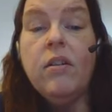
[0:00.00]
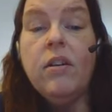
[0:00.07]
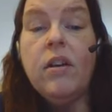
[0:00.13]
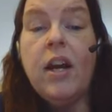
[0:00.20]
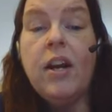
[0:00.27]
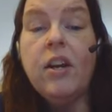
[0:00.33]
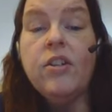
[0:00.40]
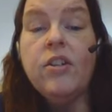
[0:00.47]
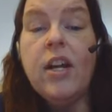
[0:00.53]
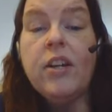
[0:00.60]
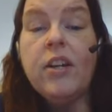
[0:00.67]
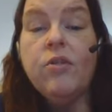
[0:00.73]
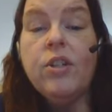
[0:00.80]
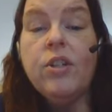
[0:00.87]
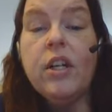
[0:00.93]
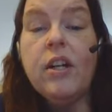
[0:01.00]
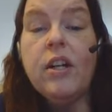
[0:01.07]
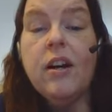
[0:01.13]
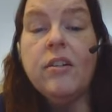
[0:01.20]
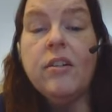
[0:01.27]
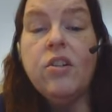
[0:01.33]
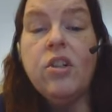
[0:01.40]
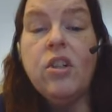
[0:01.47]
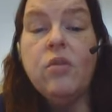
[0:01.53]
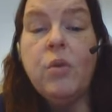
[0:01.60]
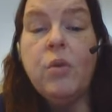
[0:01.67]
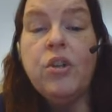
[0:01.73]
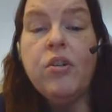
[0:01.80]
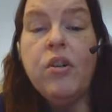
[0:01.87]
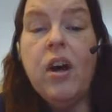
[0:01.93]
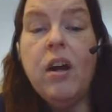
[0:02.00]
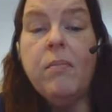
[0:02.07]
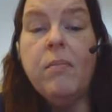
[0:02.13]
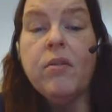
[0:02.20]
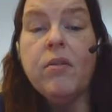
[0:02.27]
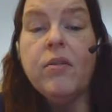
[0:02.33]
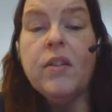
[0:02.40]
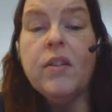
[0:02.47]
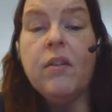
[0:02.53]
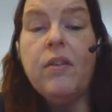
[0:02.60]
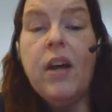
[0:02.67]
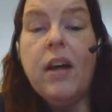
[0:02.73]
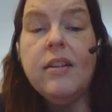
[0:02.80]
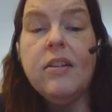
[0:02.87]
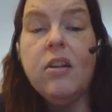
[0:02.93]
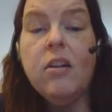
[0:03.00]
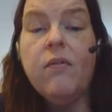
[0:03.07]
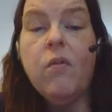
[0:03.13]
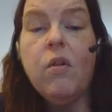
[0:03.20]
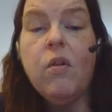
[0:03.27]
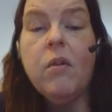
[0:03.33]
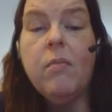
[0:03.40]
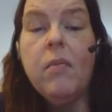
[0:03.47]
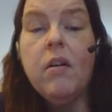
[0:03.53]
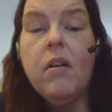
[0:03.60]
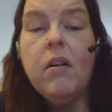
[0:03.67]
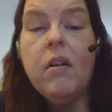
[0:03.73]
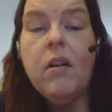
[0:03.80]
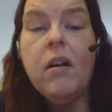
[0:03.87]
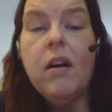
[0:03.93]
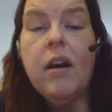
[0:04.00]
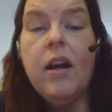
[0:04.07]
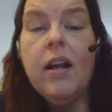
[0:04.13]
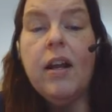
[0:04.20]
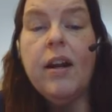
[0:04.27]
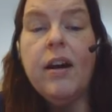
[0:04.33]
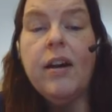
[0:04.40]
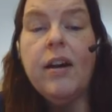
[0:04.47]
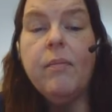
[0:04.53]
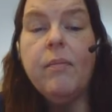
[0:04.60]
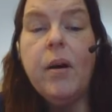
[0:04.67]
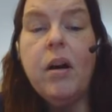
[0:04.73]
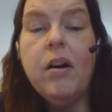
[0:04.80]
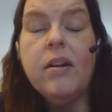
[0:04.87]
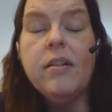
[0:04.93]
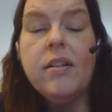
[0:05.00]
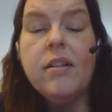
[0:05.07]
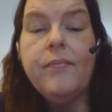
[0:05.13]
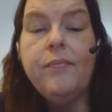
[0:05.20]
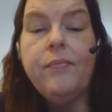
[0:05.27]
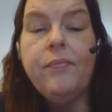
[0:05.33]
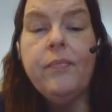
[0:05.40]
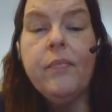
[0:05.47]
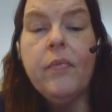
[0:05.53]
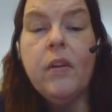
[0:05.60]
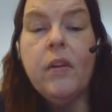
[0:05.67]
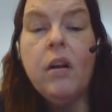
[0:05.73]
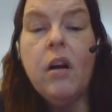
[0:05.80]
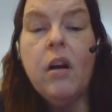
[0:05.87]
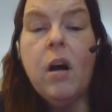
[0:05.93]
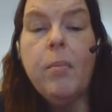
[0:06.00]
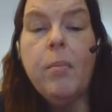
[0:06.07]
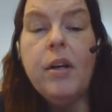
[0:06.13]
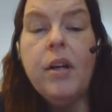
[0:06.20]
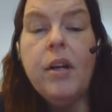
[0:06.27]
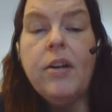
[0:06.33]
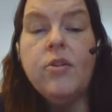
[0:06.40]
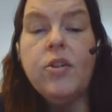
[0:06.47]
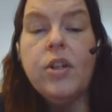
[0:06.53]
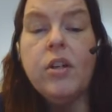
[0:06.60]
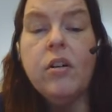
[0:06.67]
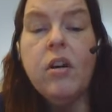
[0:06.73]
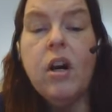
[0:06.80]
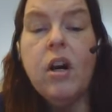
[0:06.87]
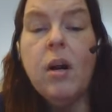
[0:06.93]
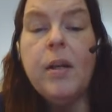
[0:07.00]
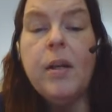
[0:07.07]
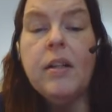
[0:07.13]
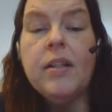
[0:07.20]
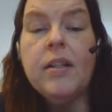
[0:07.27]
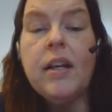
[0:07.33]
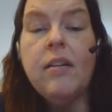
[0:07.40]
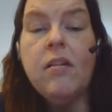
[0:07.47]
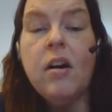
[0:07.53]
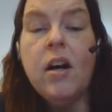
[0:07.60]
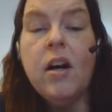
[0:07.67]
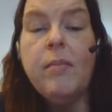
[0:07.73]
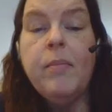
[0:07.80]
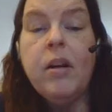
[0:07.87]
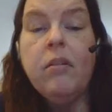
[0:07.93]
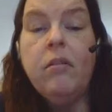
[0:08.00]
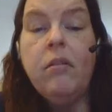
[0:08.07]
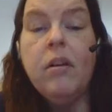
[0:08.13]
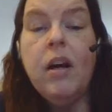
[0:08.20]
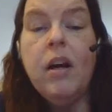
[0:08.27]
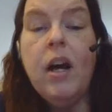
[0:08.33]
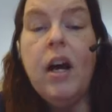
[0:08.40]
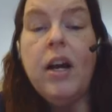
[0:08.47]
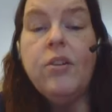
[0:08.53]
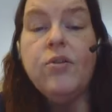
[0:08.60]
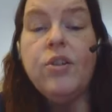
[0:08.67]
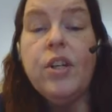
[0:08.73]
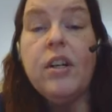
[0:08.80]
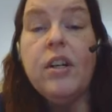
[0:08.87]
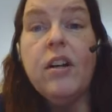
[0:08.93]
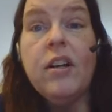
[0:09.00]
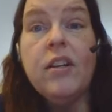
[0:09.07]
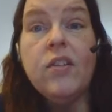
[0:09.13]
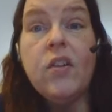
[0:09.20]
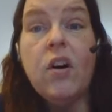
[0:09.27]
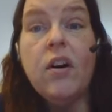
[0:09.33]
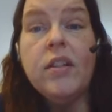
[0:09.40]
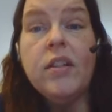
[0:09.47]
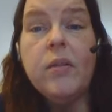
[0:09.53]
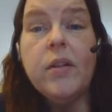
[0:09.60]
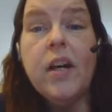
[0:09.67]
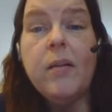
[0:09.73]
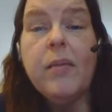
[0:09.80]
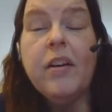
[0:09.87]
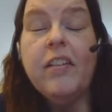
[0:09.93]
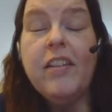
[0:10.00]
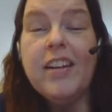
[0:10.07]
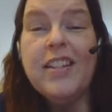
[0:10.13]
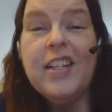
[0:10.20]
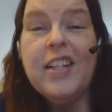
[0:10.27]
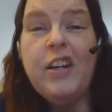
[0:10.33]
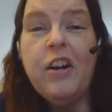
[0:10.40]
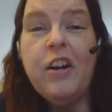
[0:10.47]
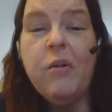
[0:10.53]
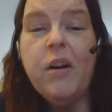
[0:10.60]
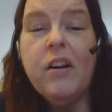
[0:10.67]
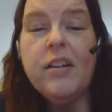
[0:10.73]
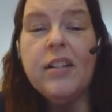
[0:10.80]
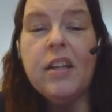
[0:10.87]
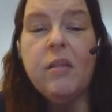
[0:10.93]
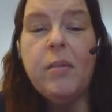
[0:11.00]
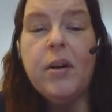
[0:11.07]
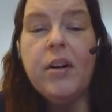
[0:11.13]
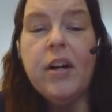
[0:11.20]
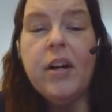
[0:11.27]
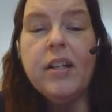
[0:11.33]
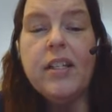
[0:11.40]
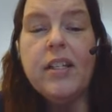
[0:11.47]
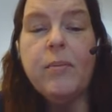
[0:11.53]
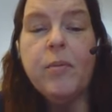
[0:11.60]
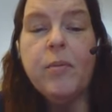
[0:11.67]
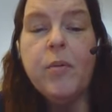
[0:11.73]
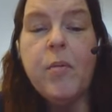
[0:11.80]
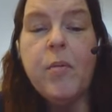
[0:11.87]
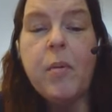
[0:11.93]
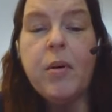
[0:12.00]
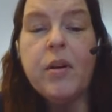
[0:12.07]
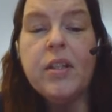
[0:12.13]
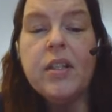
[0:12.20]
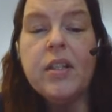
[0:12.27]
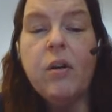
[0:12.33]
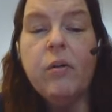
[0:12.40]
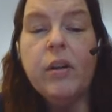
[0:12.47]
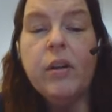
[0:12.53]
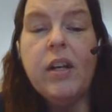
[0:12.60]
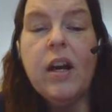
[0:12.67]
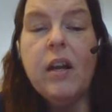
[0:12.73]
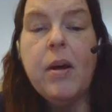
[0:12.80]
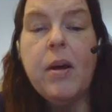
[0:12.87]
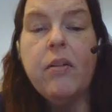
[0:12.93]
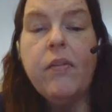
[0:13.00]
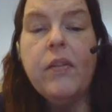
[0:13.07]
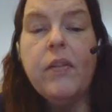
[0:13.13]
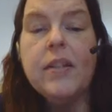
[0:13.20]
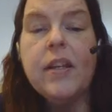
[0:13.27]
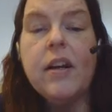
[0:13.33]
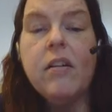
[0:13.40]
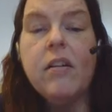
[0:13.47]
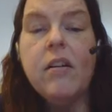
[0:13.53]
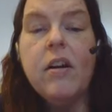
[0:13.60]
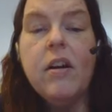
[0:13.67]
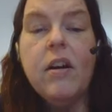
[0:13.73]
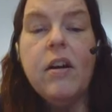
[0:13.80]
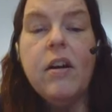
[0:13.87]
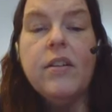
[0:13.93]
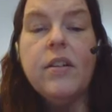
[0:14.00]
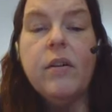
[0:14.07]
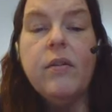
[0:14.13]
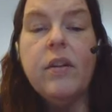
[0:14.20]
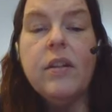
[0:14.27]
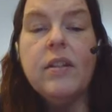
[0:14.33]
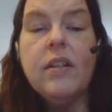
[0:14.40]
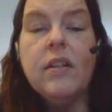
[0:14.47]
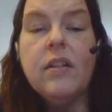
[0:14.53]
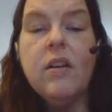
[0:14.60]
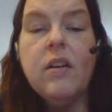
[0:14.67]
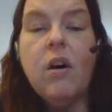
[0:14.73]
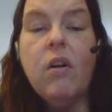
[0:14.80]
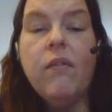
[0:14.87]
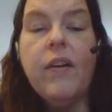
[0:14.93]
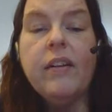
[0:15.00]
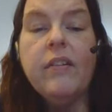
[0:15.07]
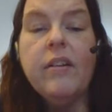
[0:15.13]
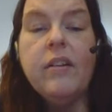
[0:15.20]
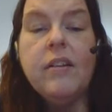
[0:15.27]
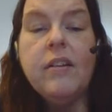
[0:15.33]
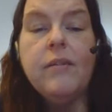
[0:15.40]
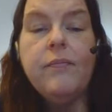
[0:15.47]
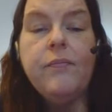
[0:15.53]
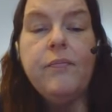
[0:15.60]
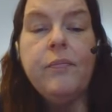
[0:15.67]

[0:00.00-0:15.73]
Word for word: nit nitrogen and oxygen, which are nonmetals. So that's going to form an ionic bond. Carbon and hydrogen. Carbon is a nonmetal. Hydrogen is also a nonmetal. Yes, I know where it is on the periodic table, but remember, it's the only nonmetal that's there. So this is covalent.